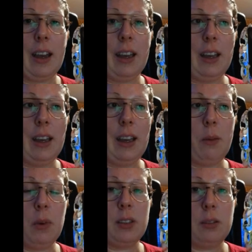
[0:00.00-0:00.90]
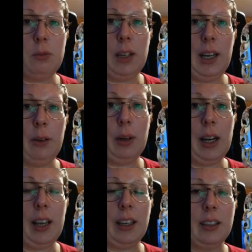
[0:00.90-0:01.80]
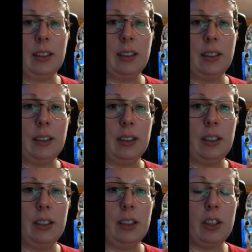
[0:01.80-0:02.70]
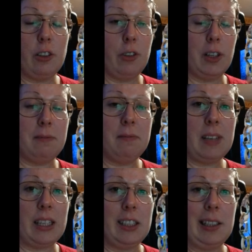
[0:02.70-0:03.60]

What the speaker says: It was really, really good fun, actually.